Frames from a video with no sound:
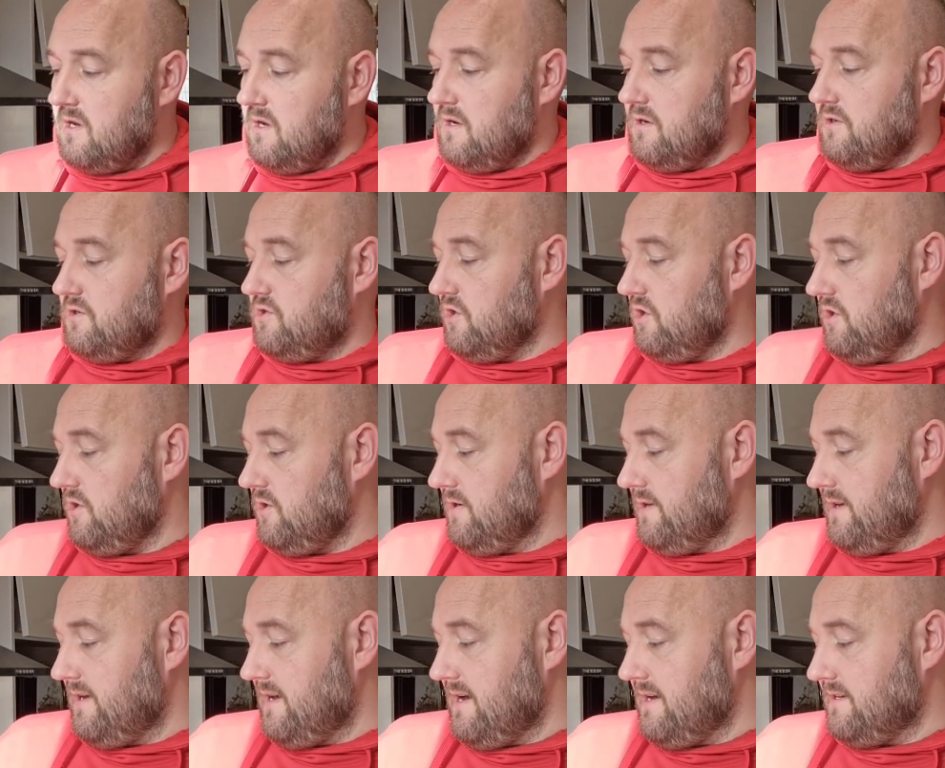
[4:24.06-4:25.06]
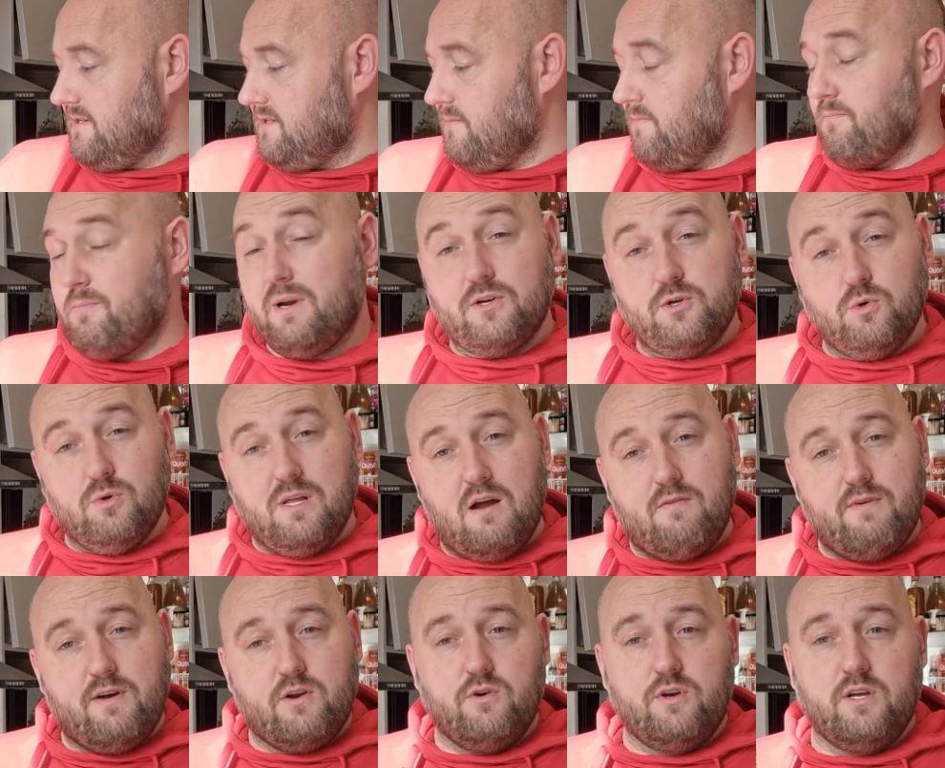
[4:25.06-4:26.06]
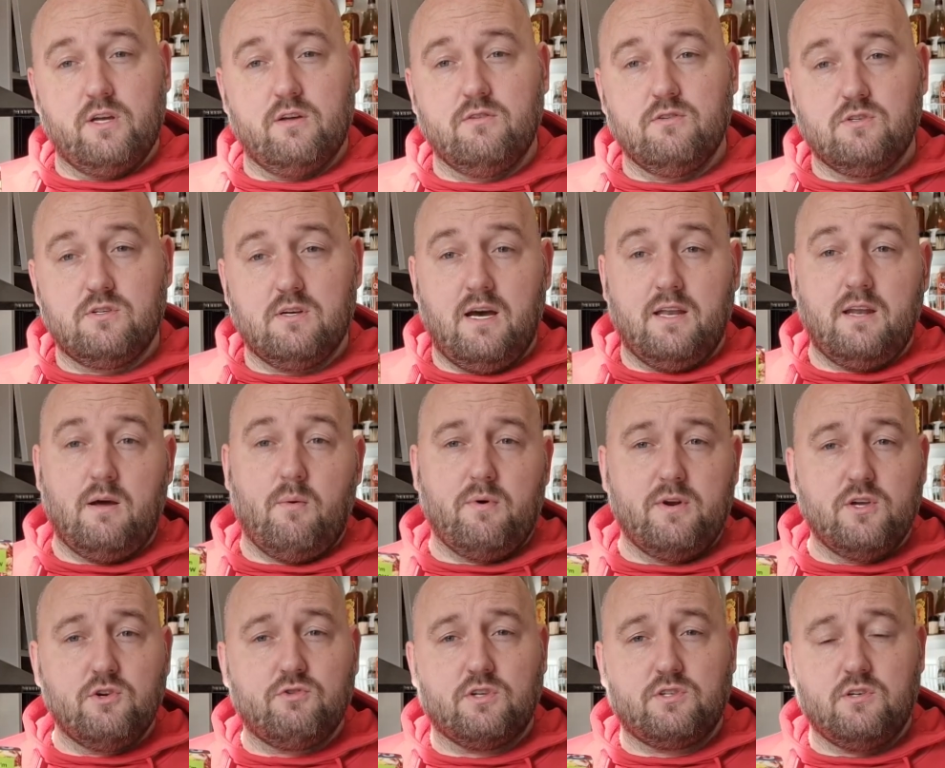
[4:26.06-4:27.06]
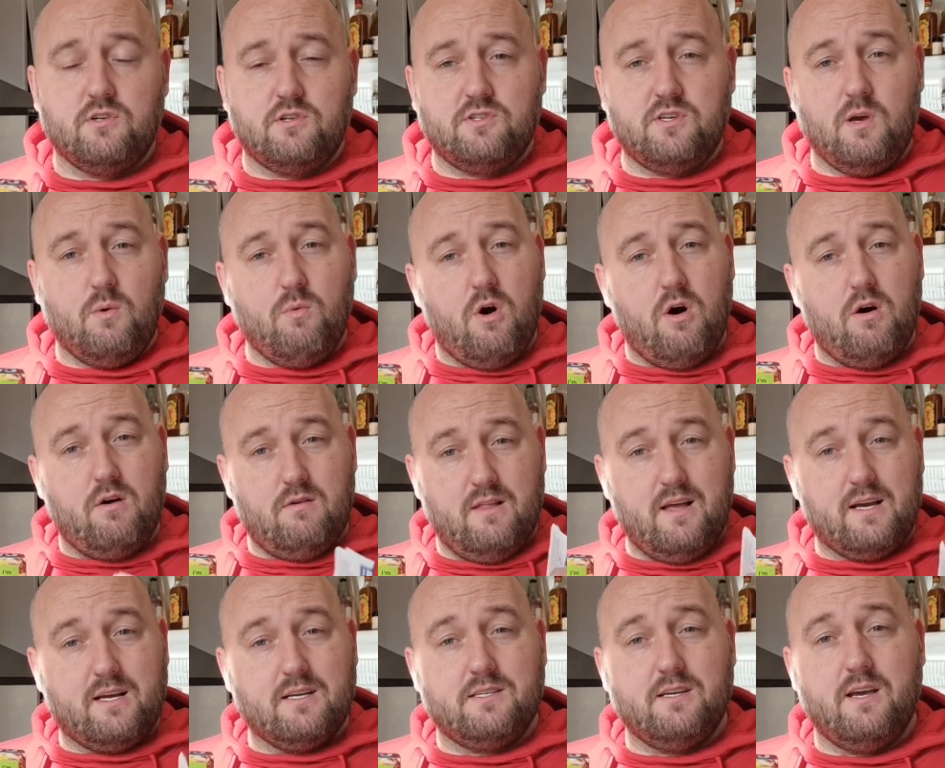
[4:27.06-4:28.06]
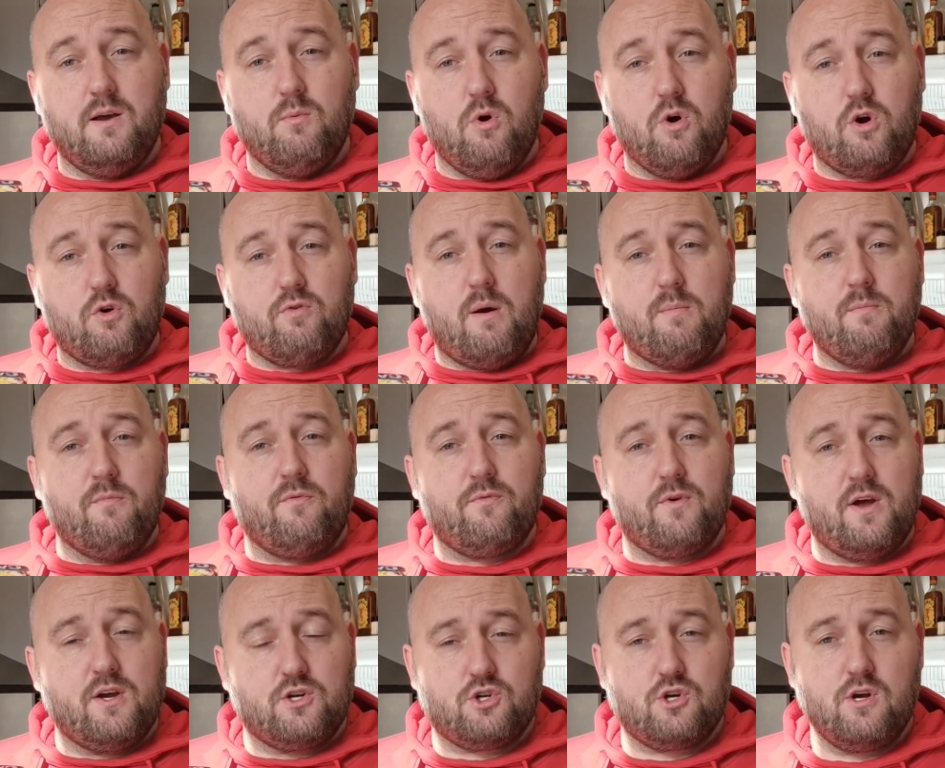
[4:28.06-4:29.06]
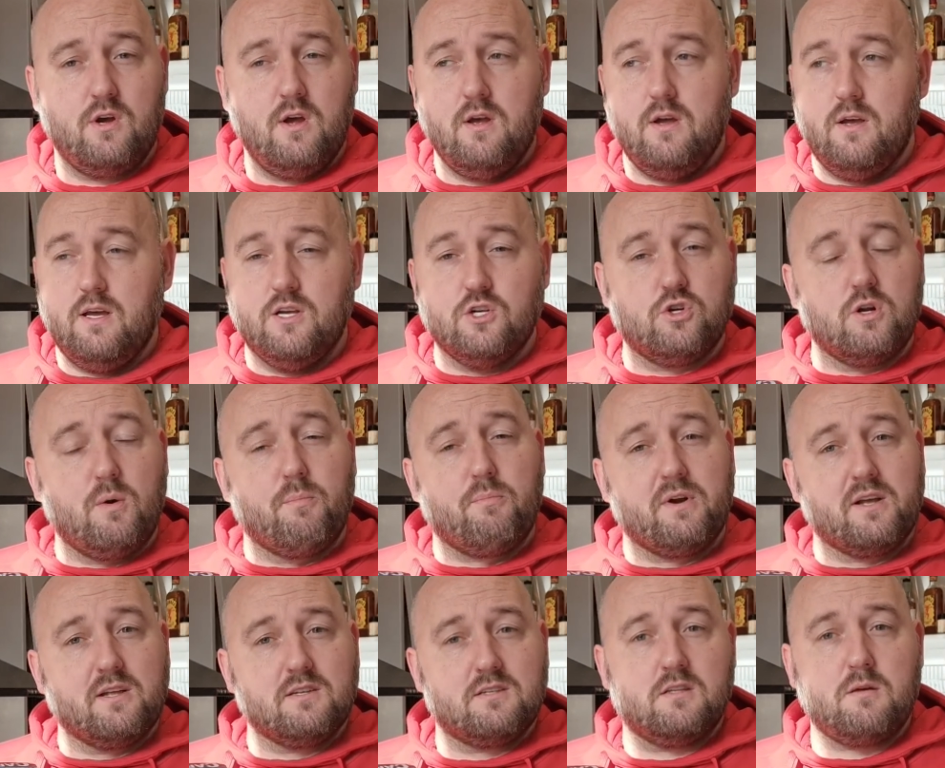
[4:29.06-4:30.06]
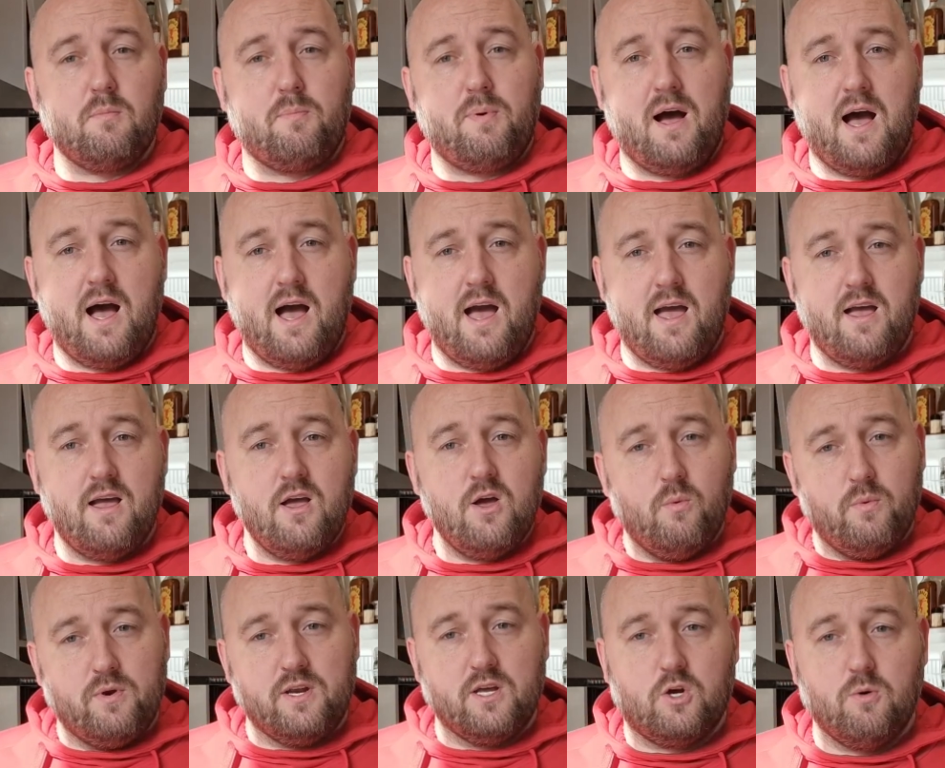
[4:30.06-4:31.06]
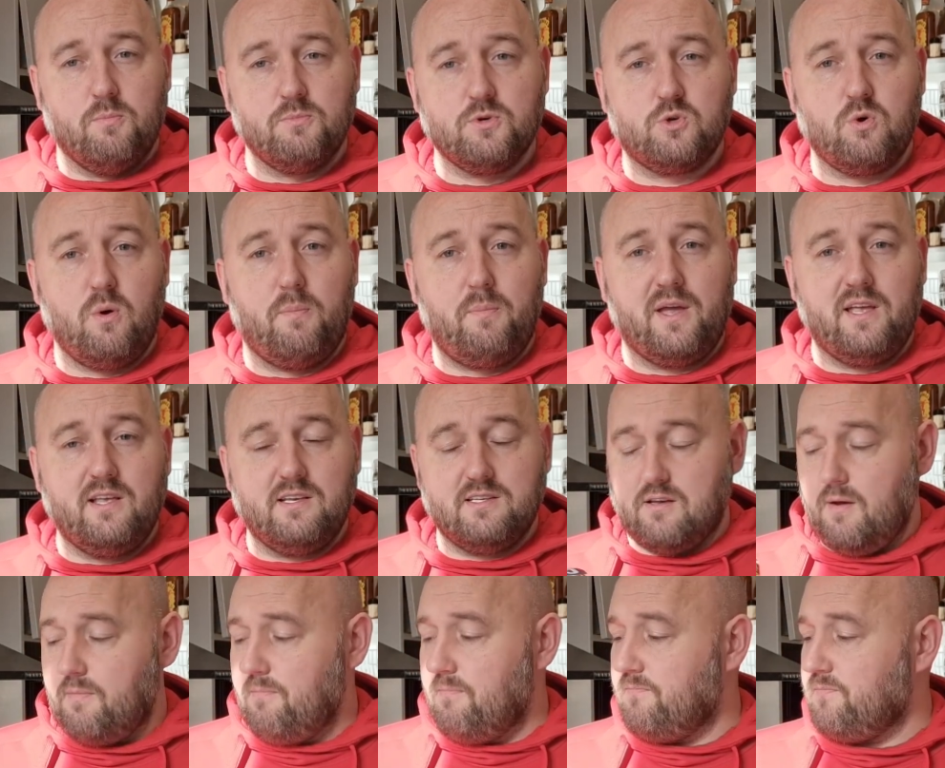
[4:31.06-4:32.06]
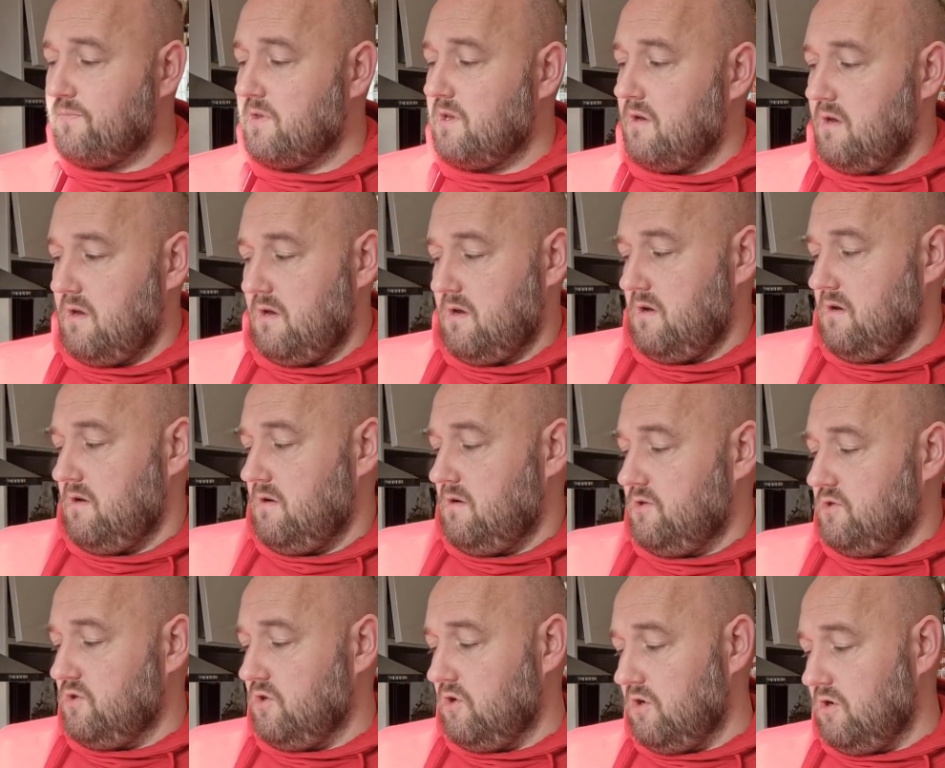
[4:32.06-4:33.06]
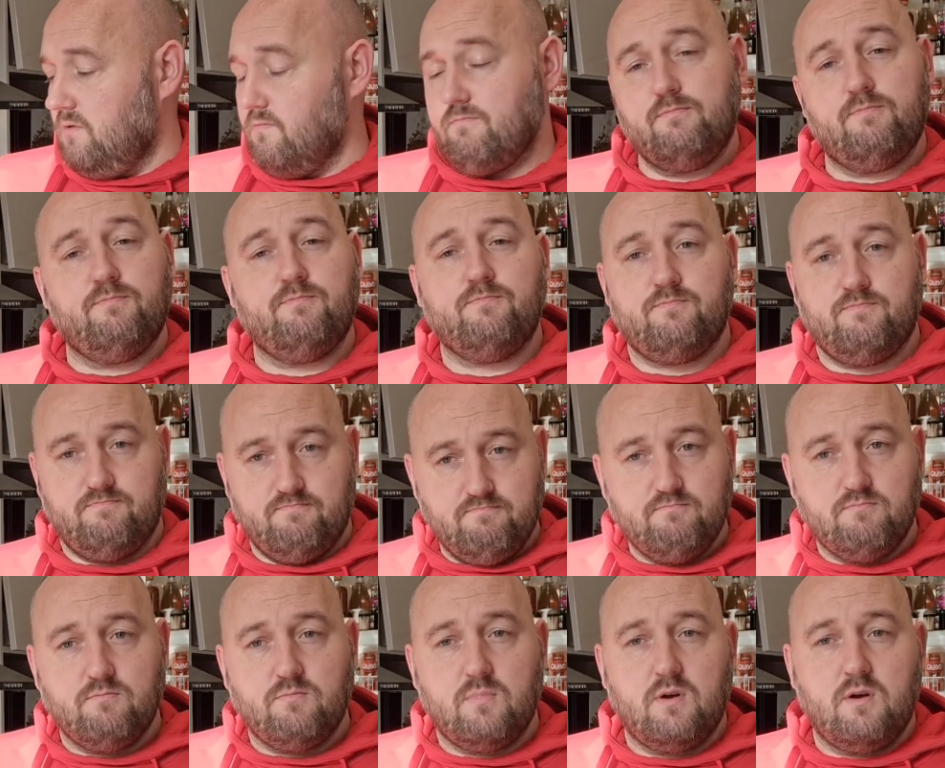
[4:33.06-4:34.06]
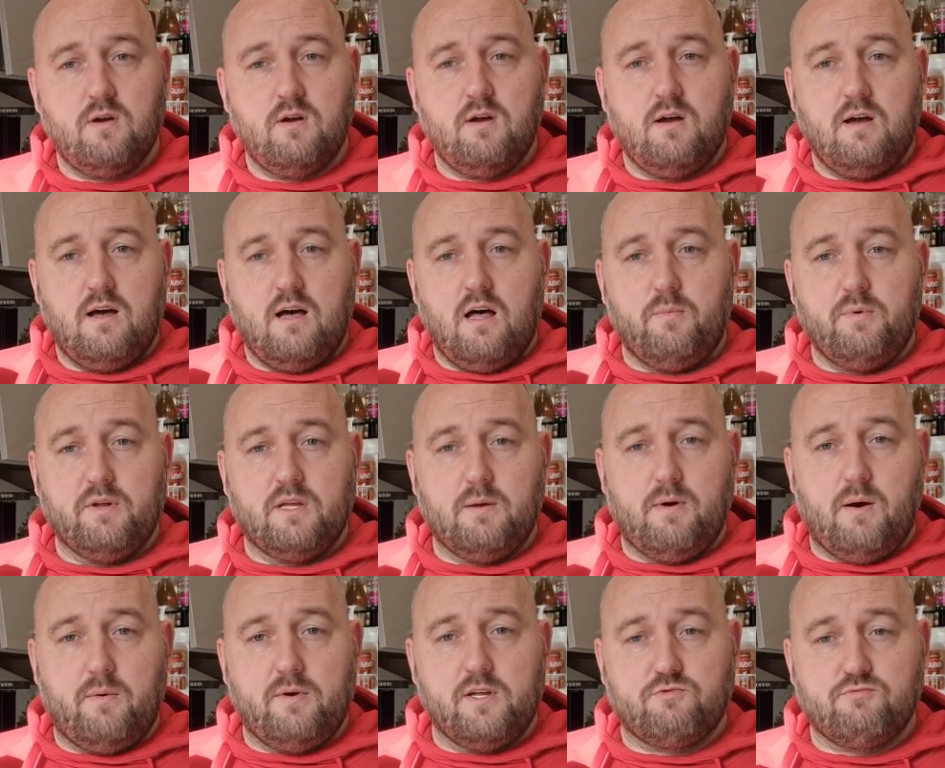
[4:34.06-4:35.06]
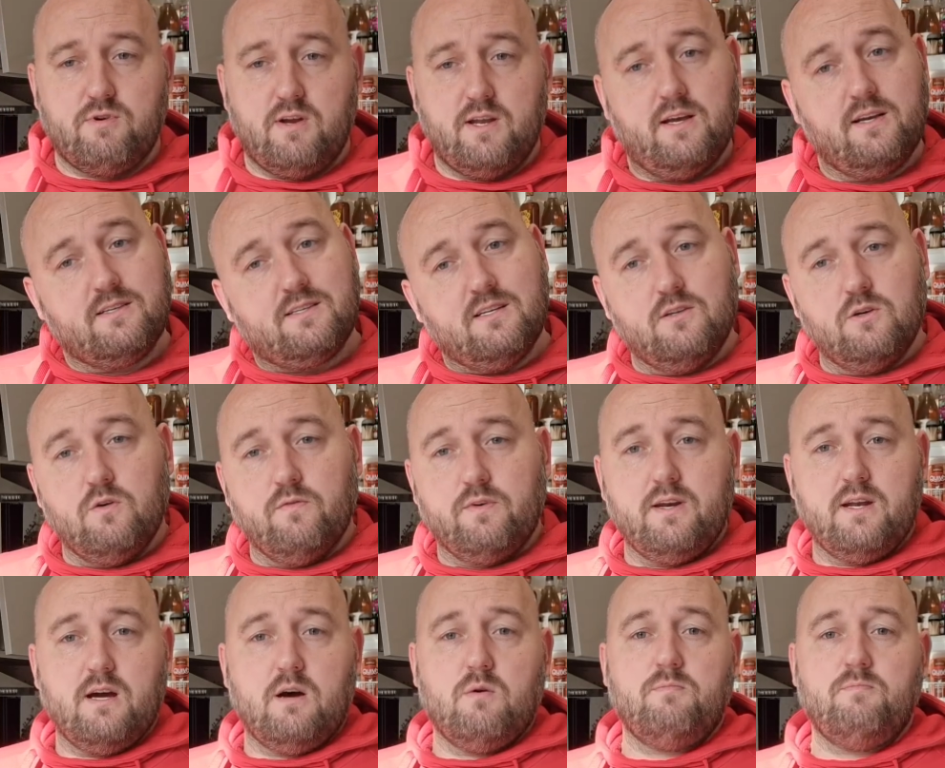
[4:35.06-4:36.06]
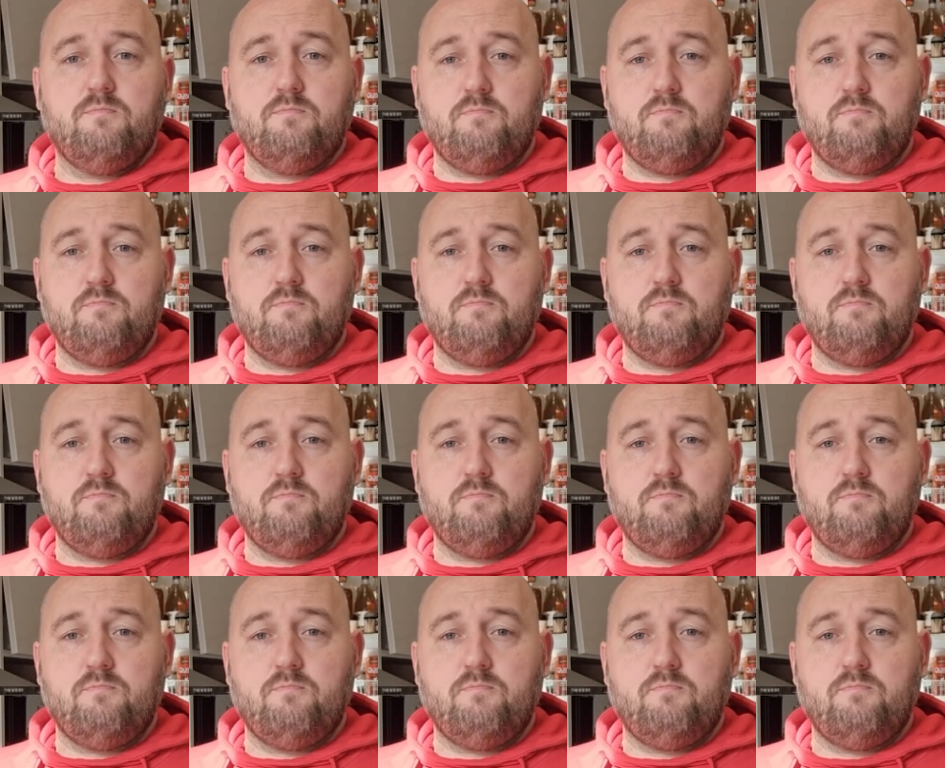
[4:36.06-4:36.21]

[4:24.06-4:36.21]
So yes, but I do like red onions, and I'm interested to see what, like I say, what creme fraiche is going to bring to the party when it comes to a pizza. So I'll bring you back when it's ready. It's in the oven now.